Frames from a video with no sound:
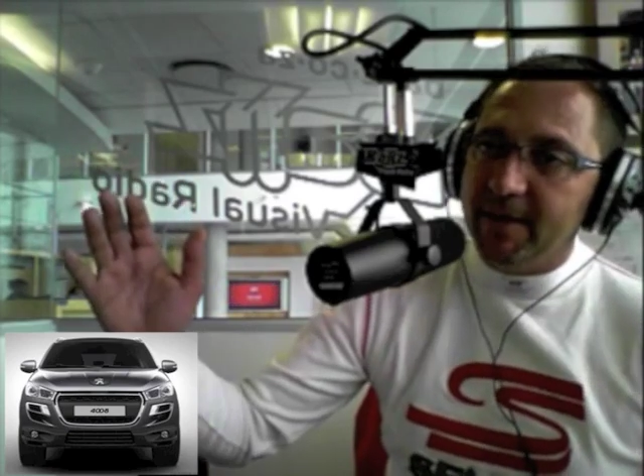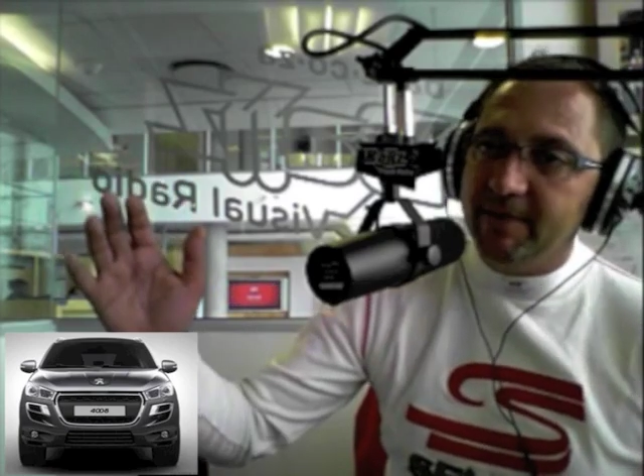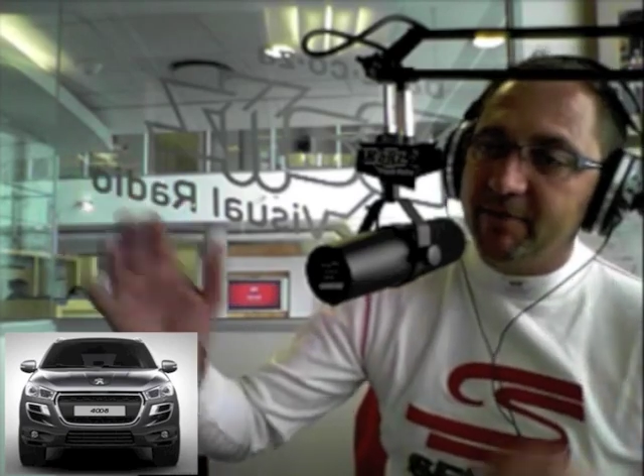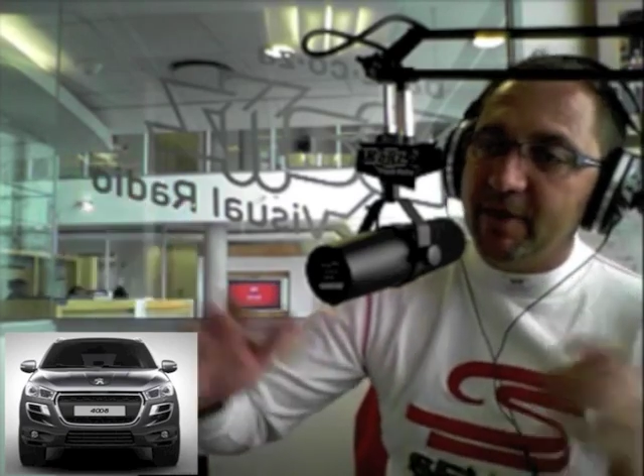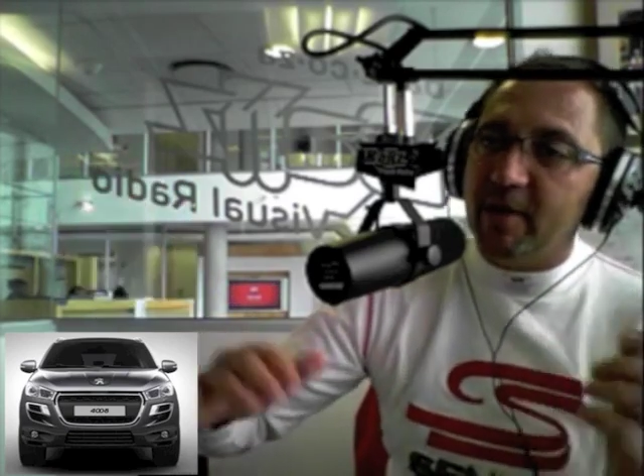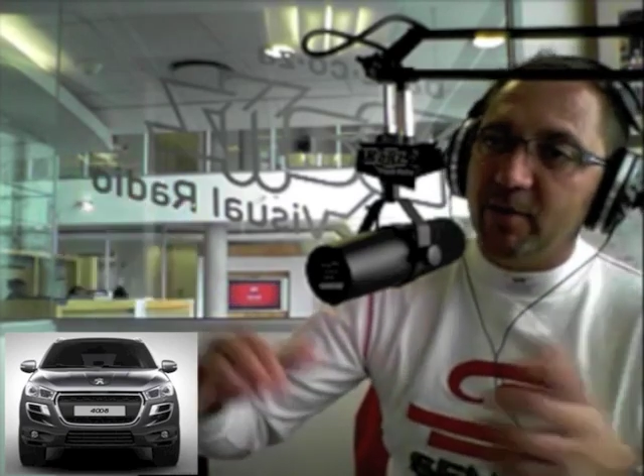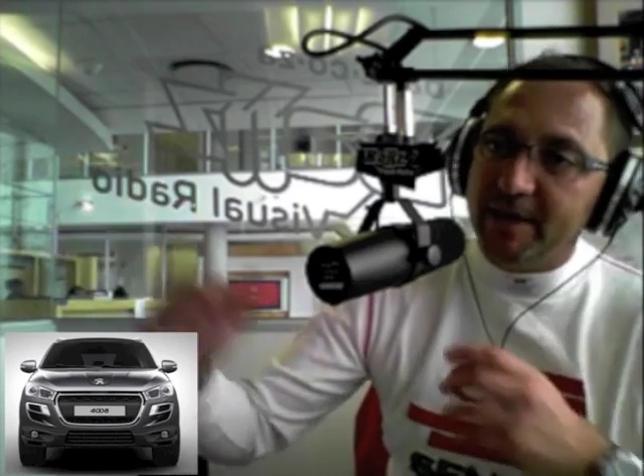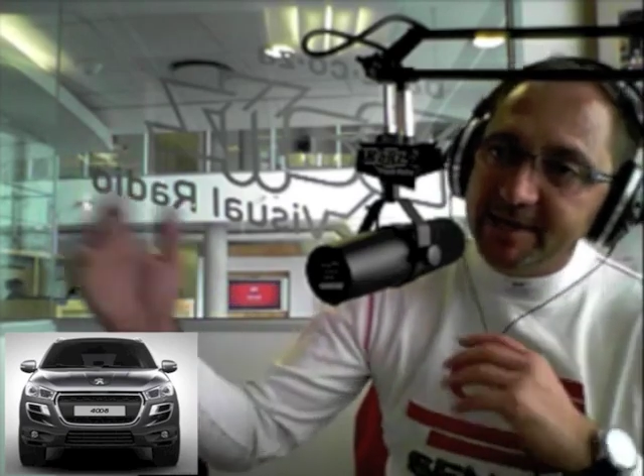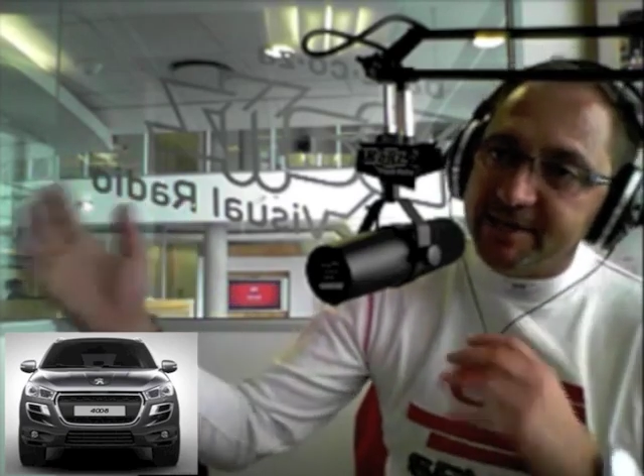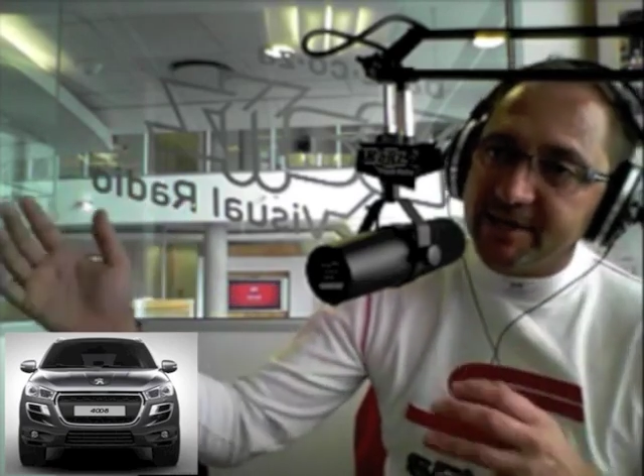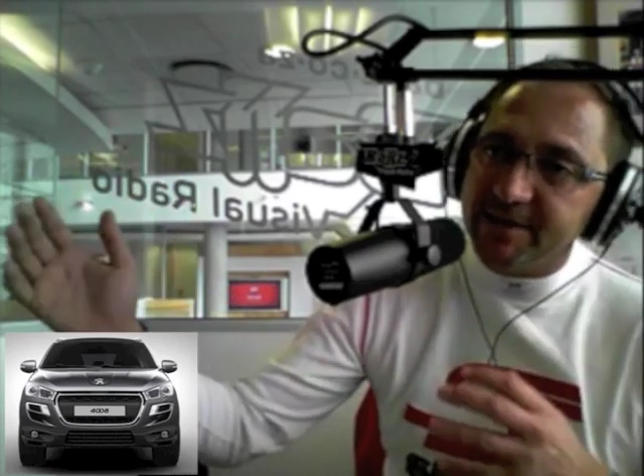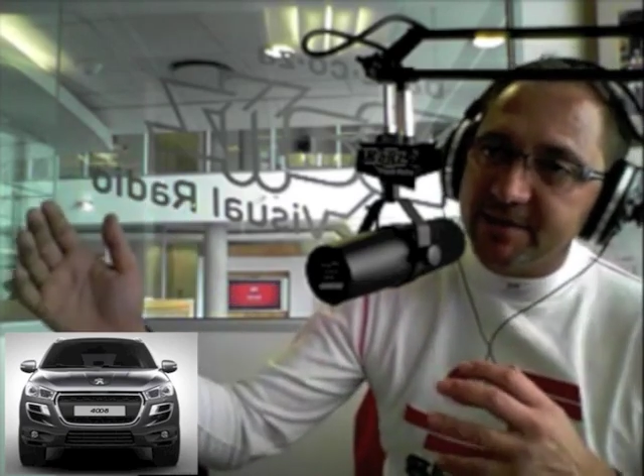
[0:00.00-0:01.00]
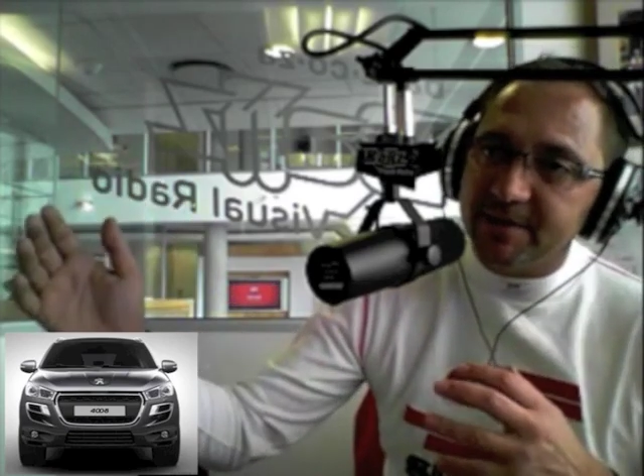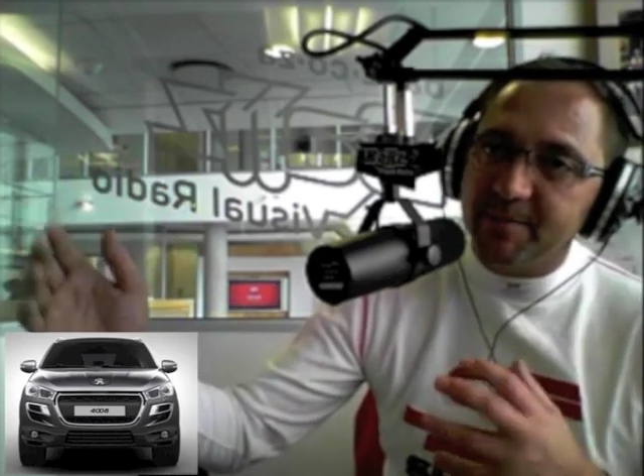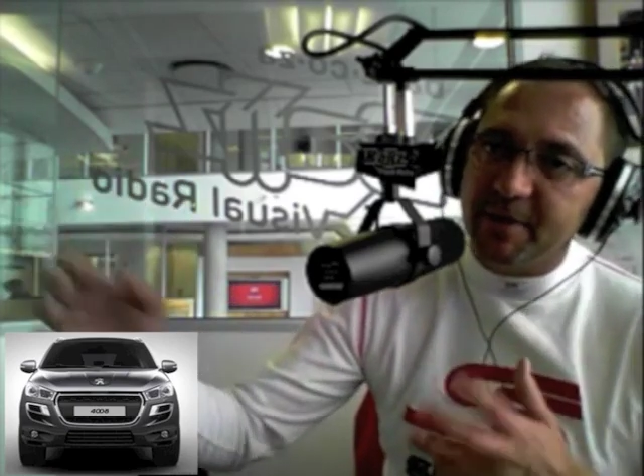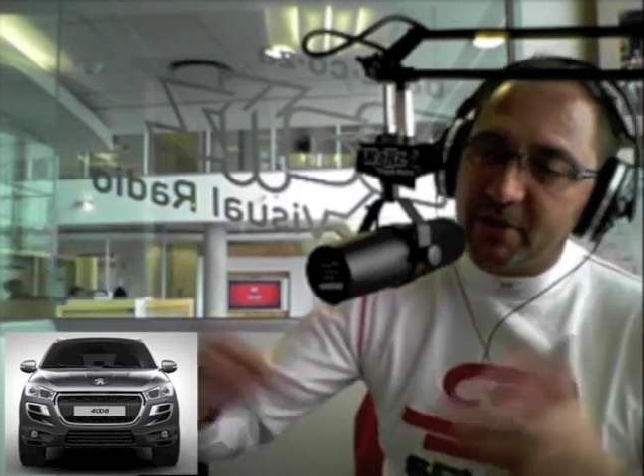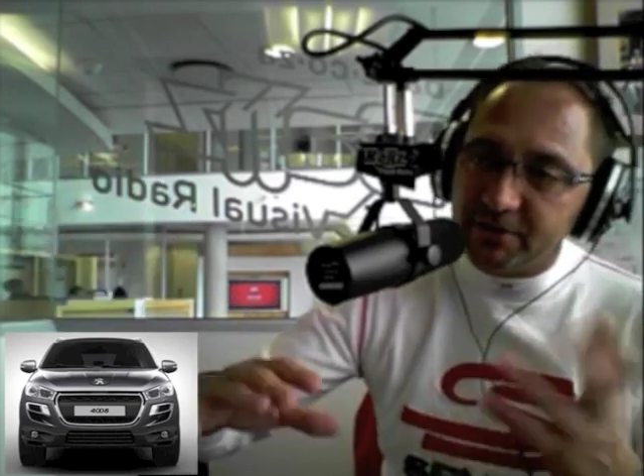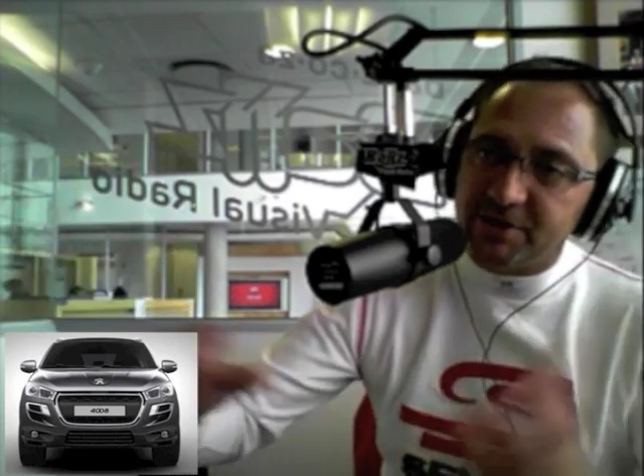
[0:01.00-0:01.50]
even though it isn't,
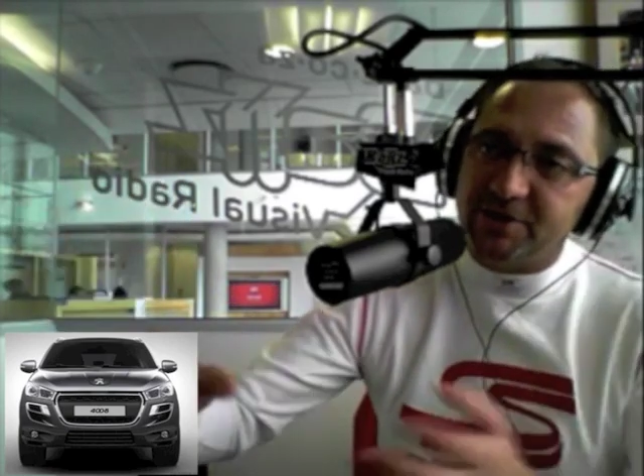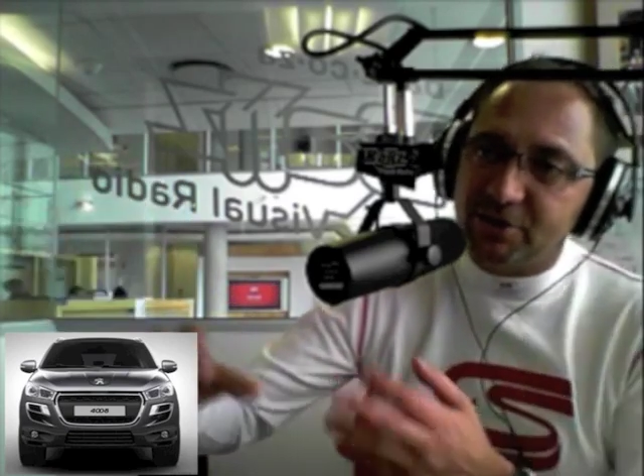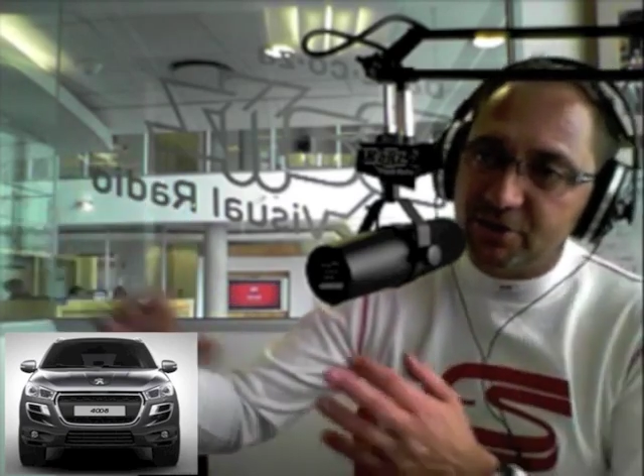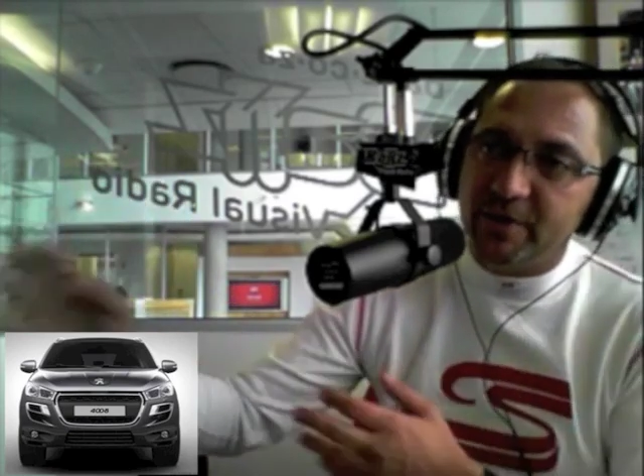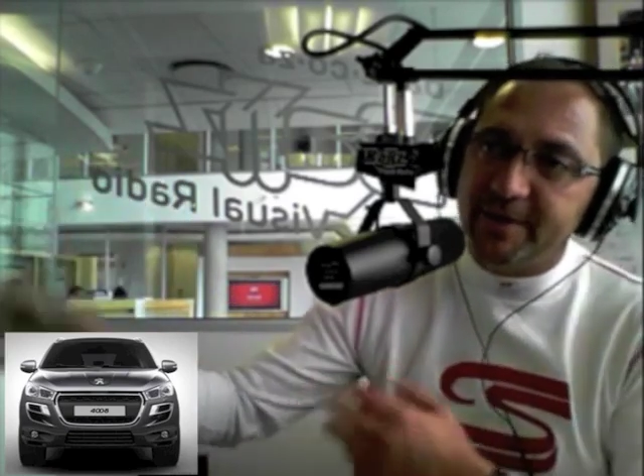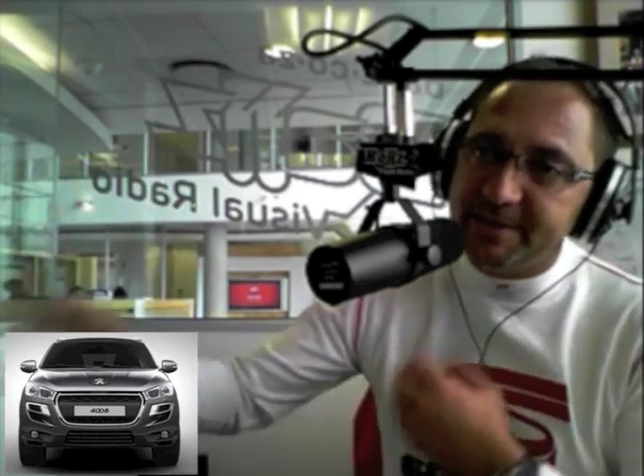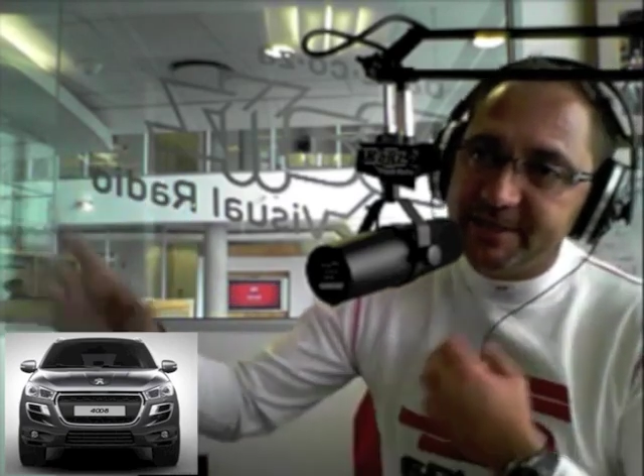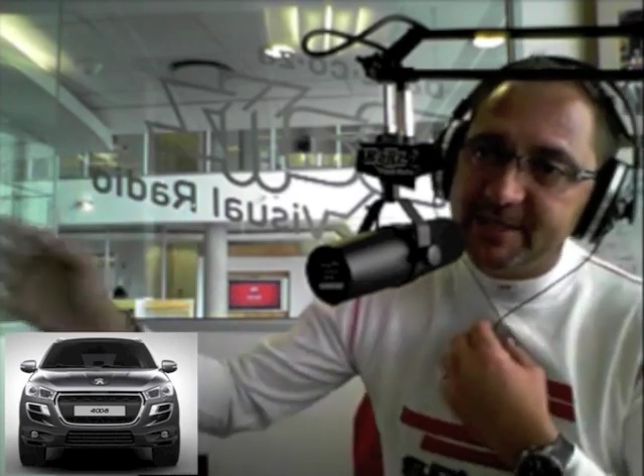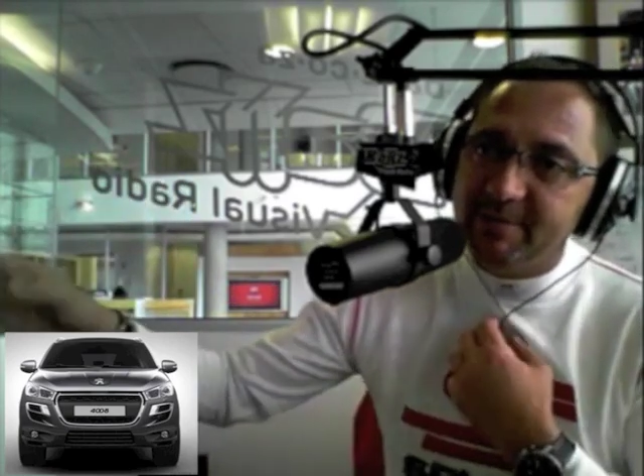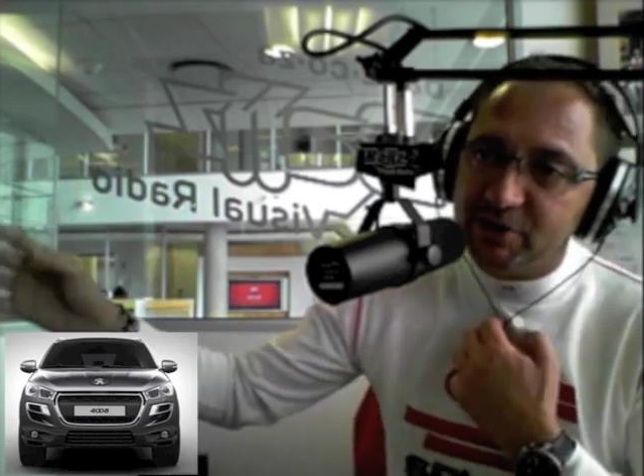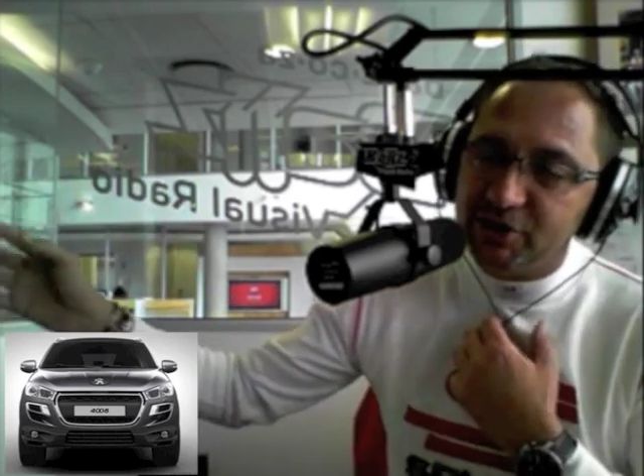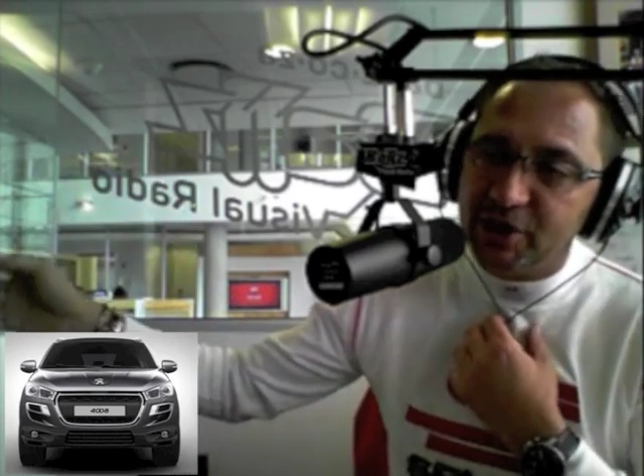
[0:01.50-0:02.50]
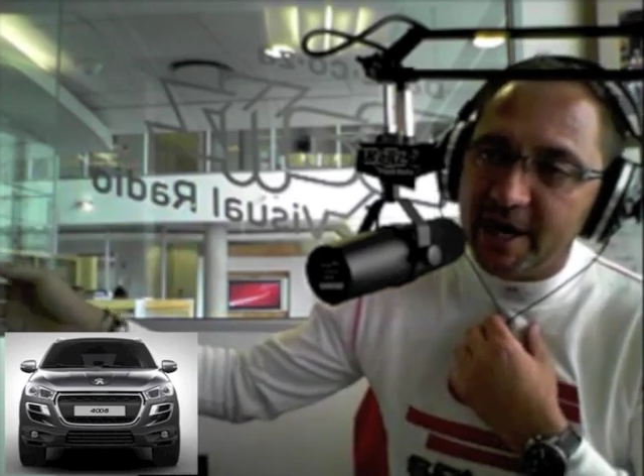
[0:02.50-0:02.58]
because it's doing the seamless